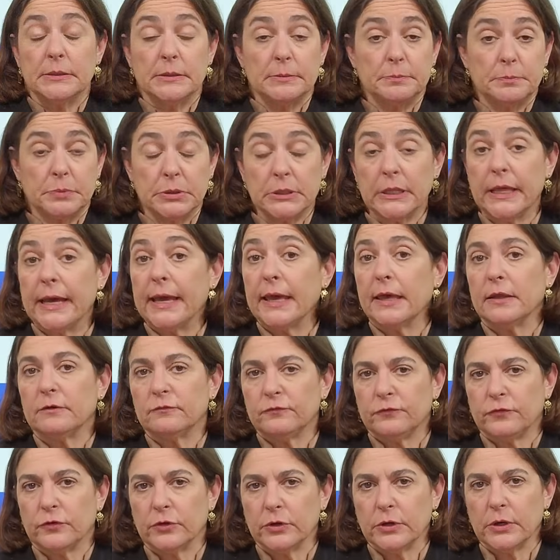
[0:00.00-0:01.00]
plan
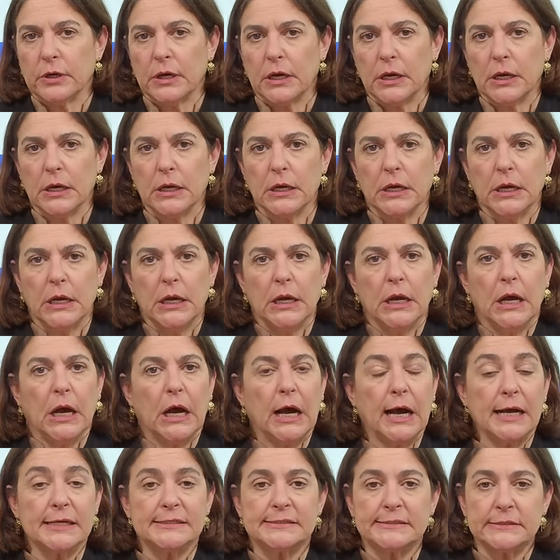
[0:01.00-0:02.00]
for
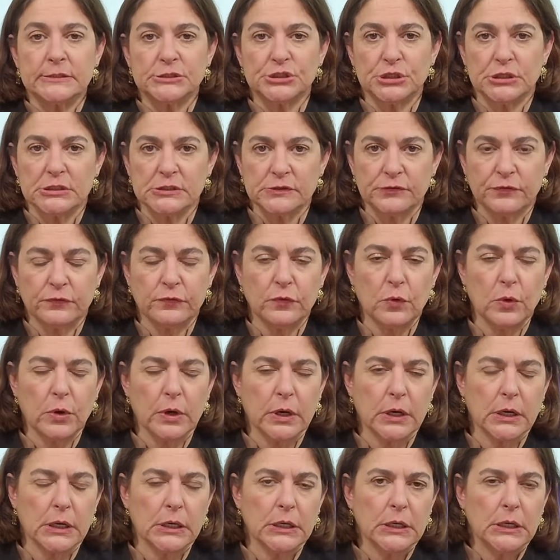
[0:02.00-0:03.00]
hostages
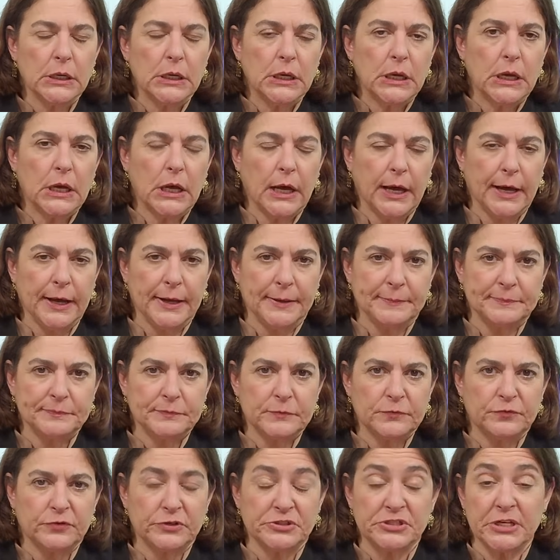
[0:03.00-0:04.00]
for
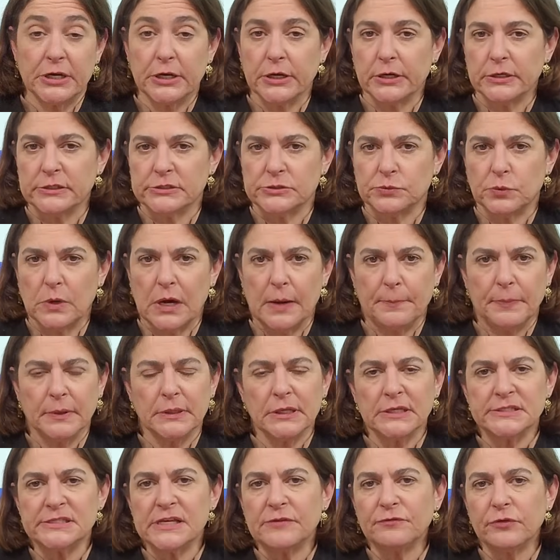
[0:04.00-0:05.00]
terrorist swap. And
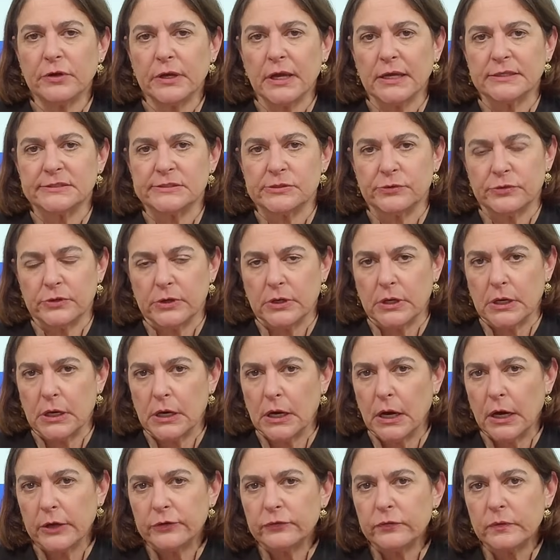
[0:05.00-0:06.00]
let's not forget, so there are
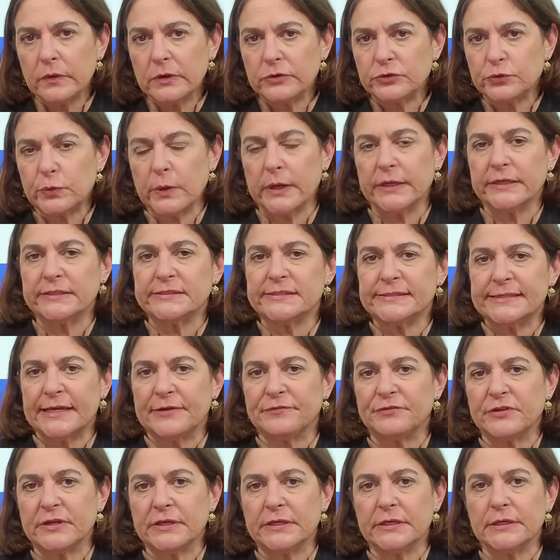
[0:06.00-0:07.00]

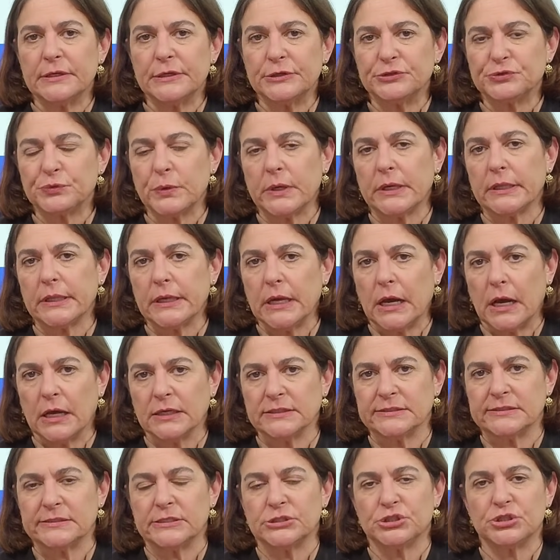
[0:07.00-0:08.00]
127 Israeli
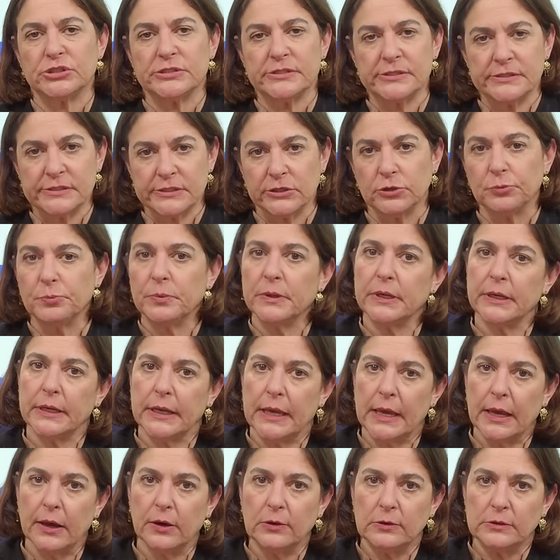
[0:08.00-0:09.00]
hostages still being
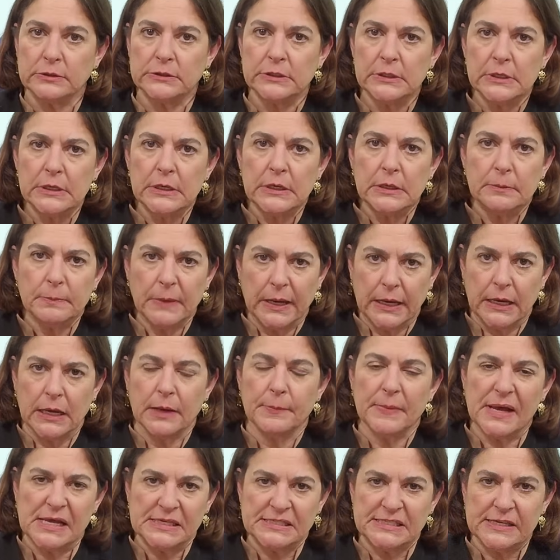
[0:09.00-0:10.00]
held by
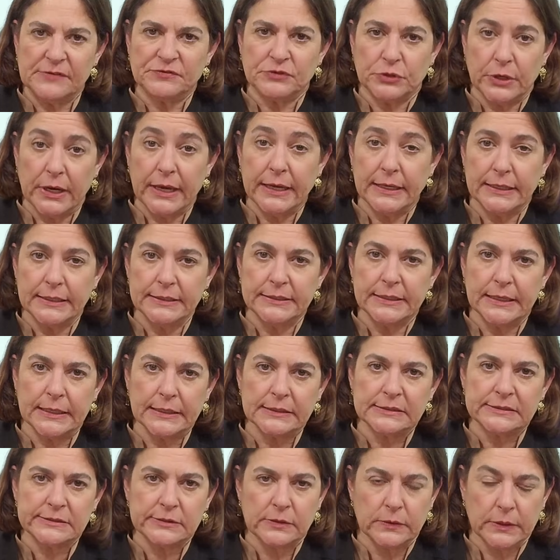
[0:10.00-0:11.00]
Hamas after 80
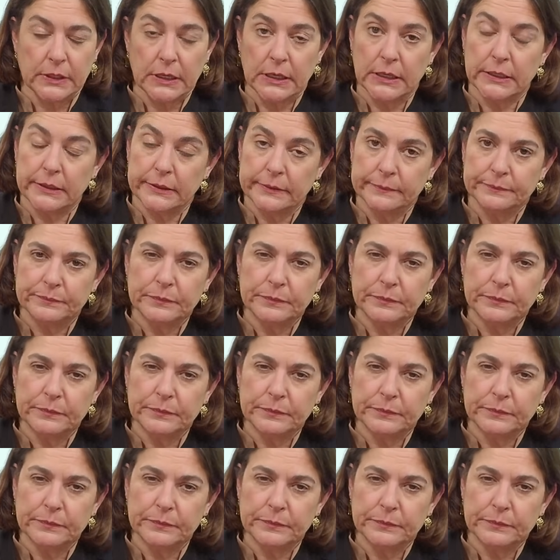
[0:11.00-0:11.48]
days, okay?